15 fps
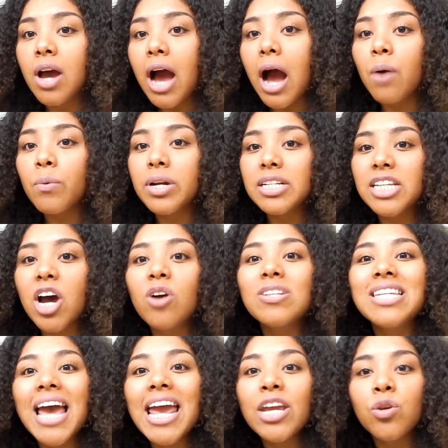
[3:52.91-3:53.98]
I want to
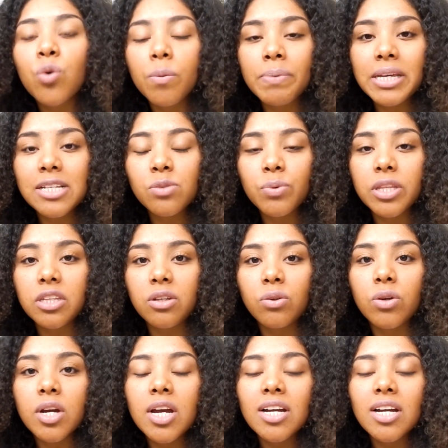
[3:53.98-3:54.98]
take your peace with you.